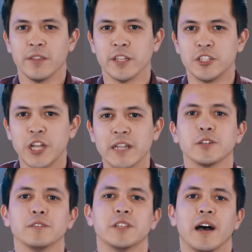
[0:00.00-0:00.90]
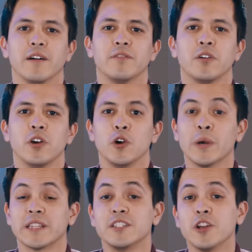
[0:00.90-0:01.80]
the gentle dove
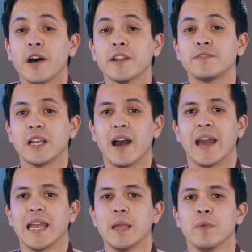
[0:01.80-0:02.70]
who at the dawn of time